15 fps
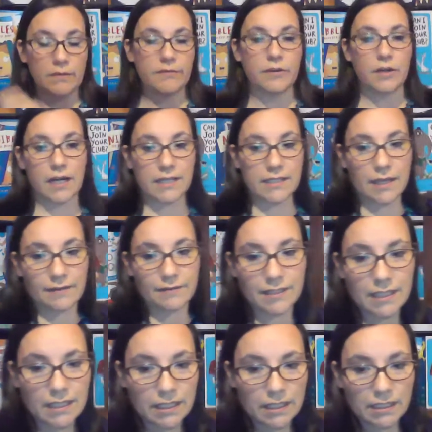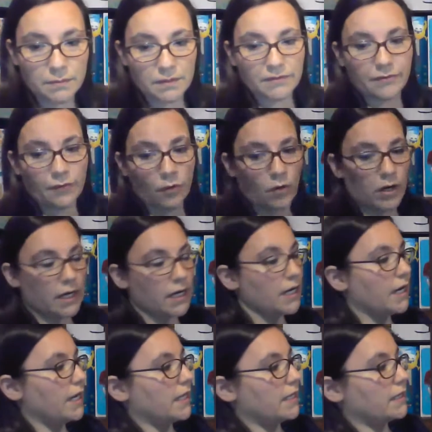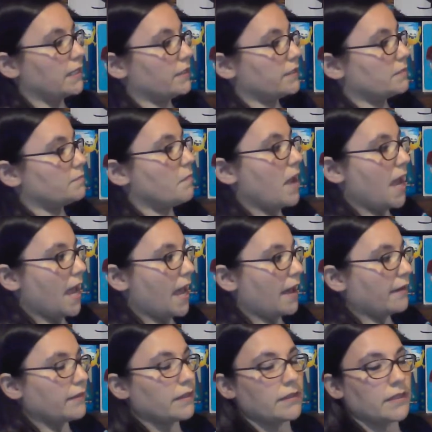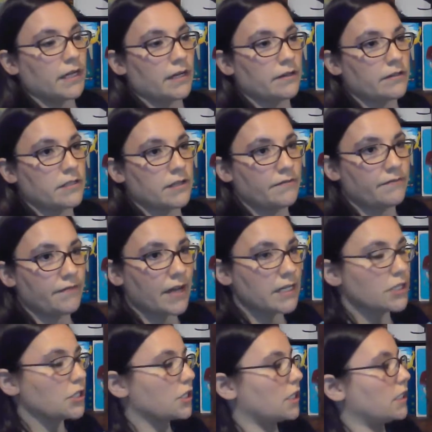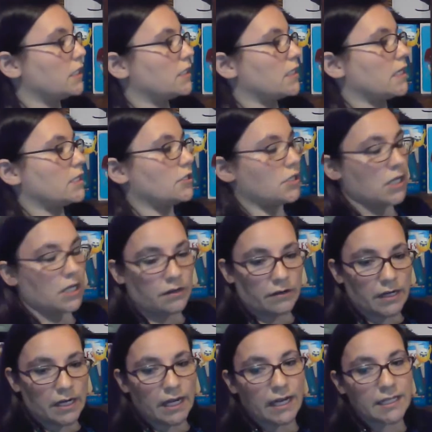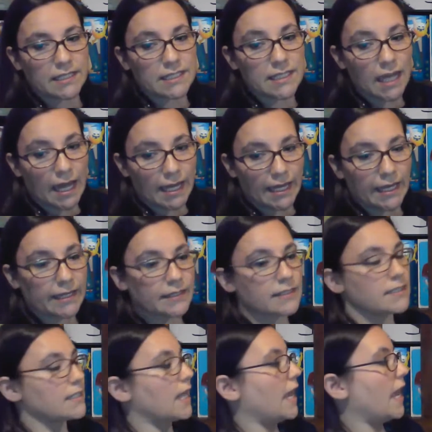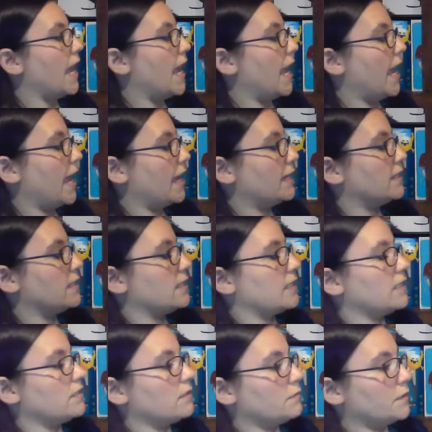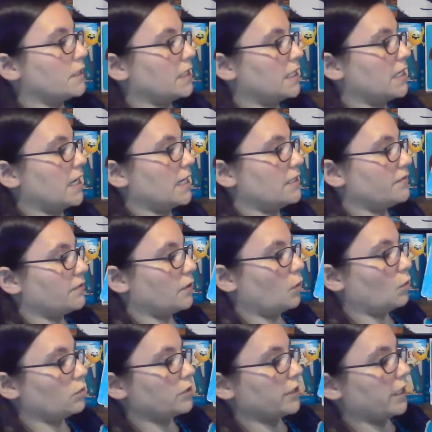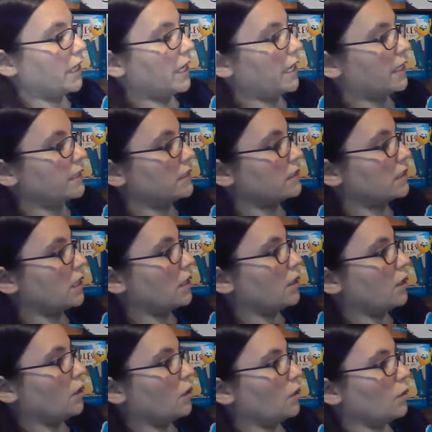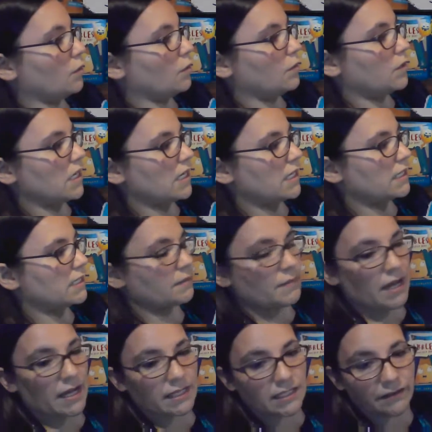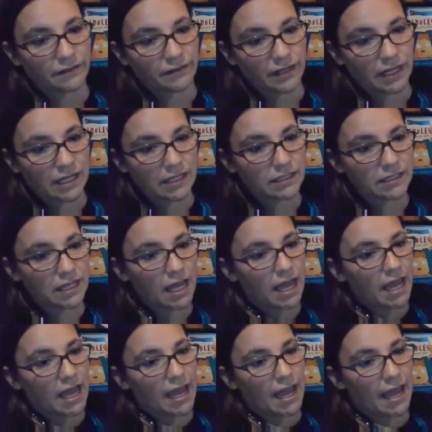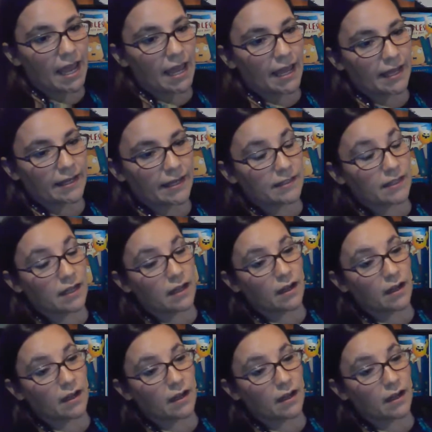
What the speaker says: of you guys have seen these before. There's math, there's inventions, engineering, and science. And these are really nice for older kids who need some activities. And,